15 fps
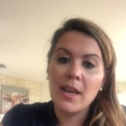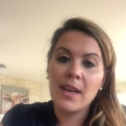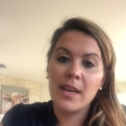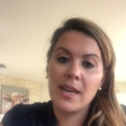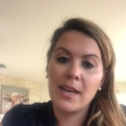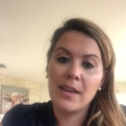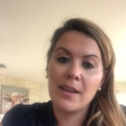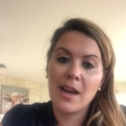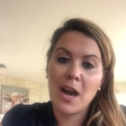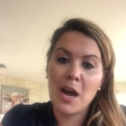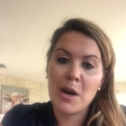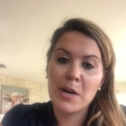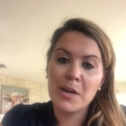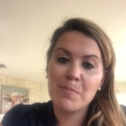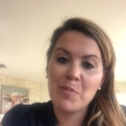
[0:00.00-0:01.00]
in
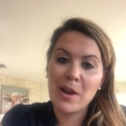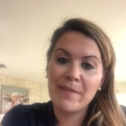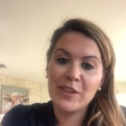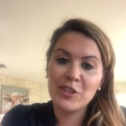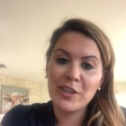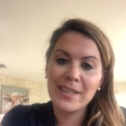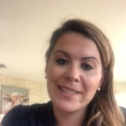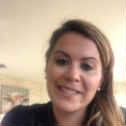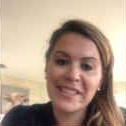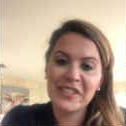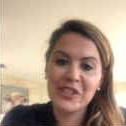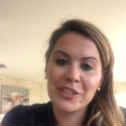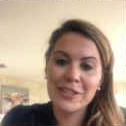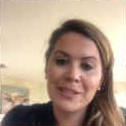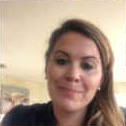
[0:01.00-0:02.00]
our private training
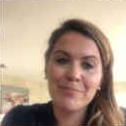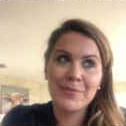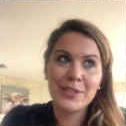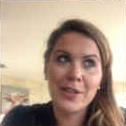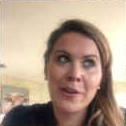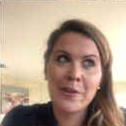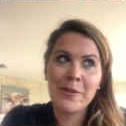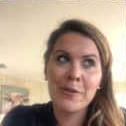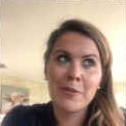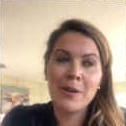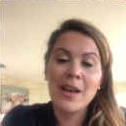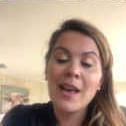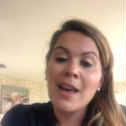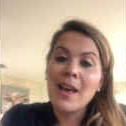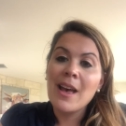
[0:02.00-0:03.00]
sessions. So
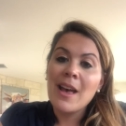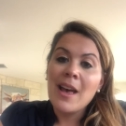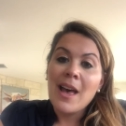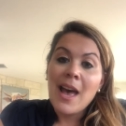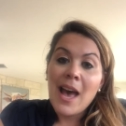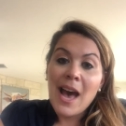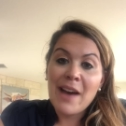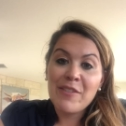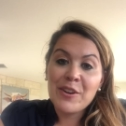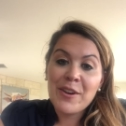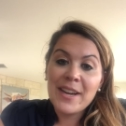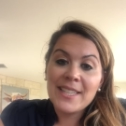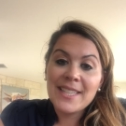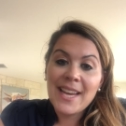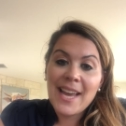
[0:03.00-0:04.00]
have a
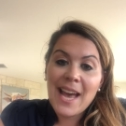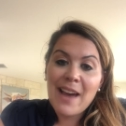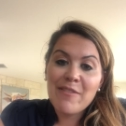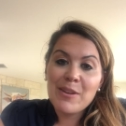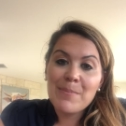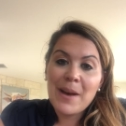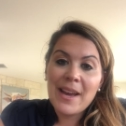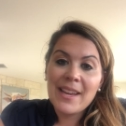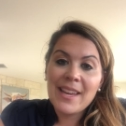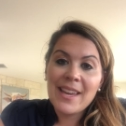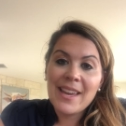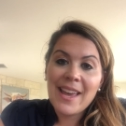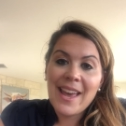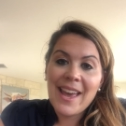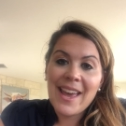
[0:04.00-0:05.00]
great day,
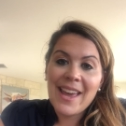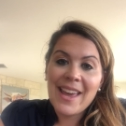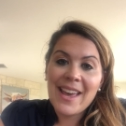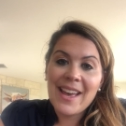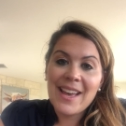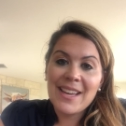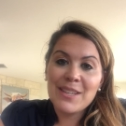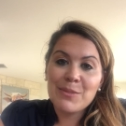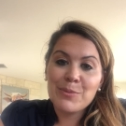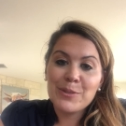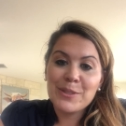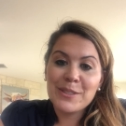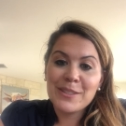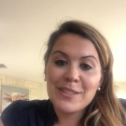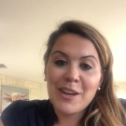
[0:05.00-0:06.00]
everybody, and
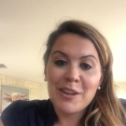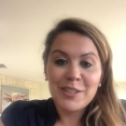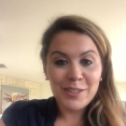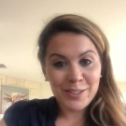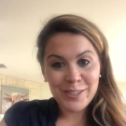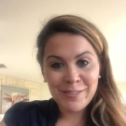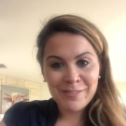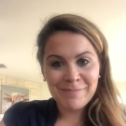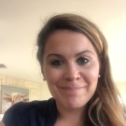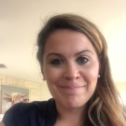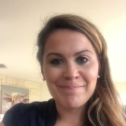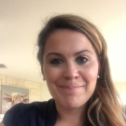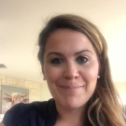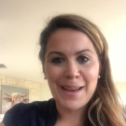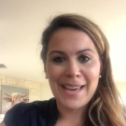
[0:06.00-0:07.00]
we'll talk to you soon.
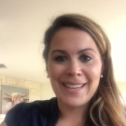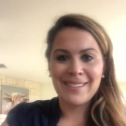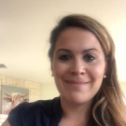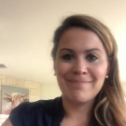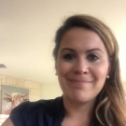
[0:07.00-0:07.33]
Bye.